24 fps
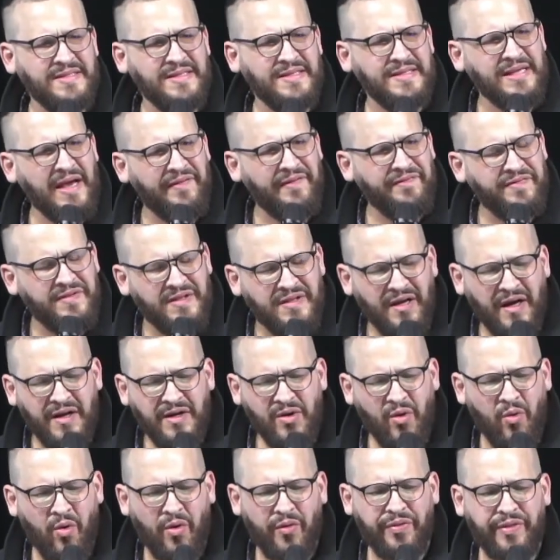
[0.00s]
He says, I've done
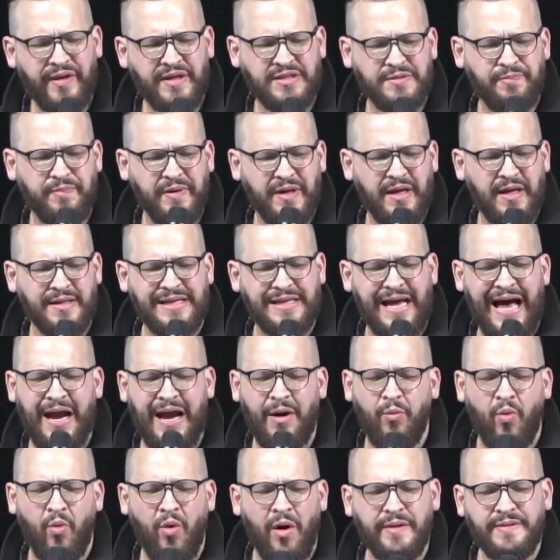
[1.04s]
all this because I
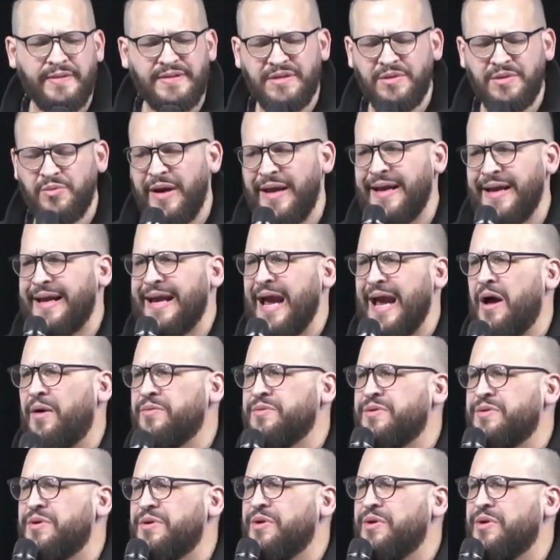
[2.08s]
want to encounter